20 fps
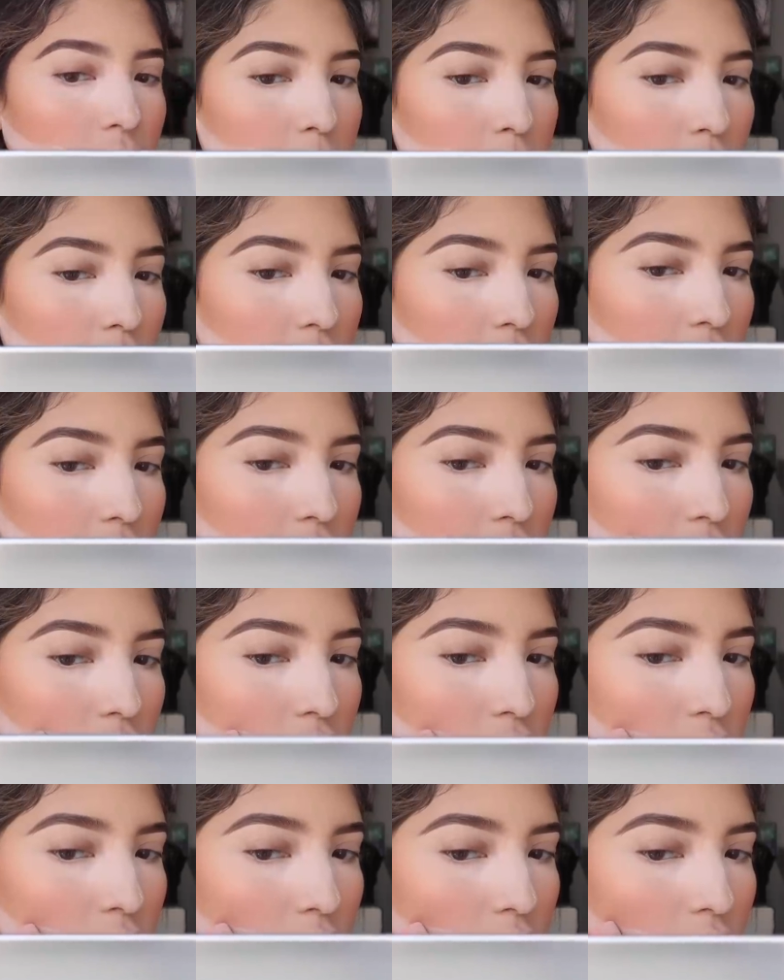but in the
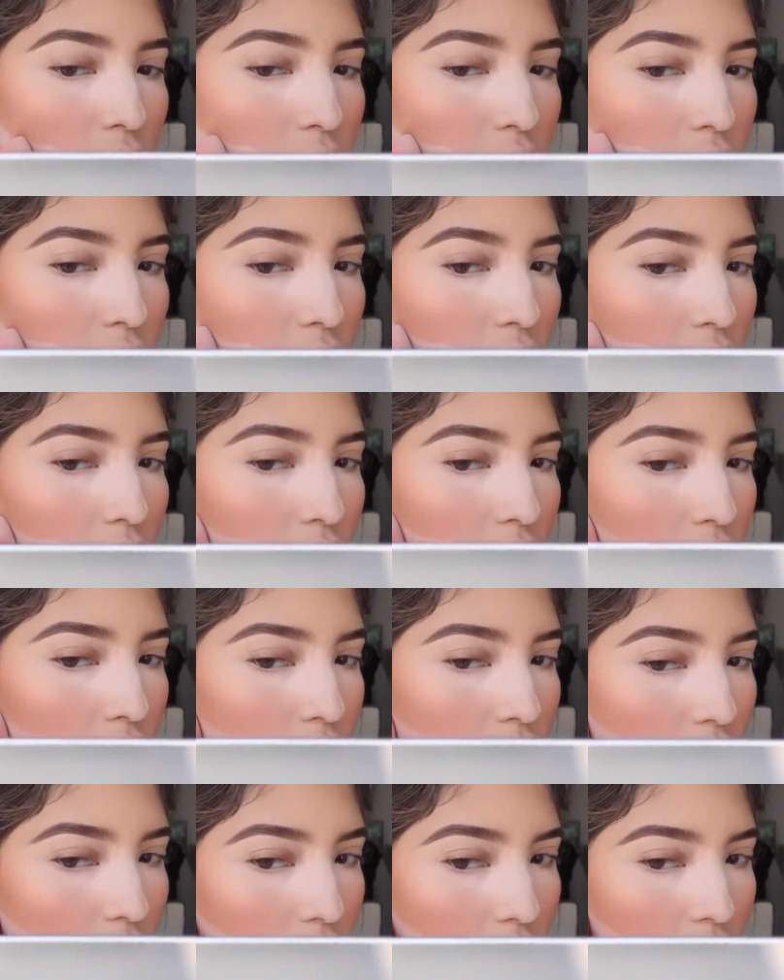US I have
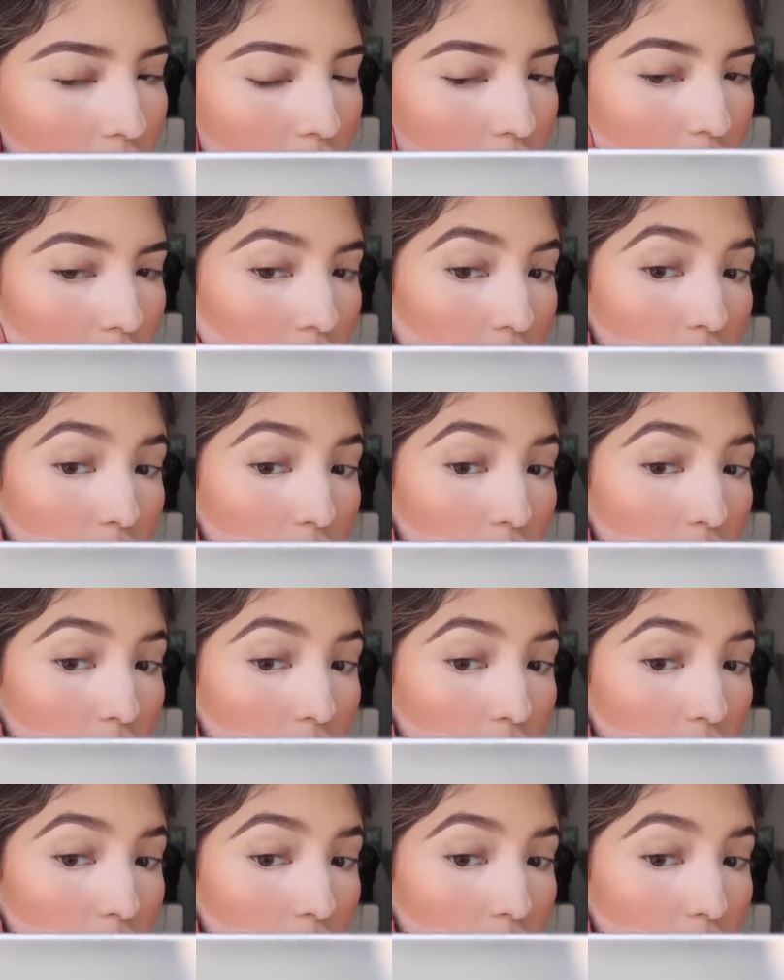heard that,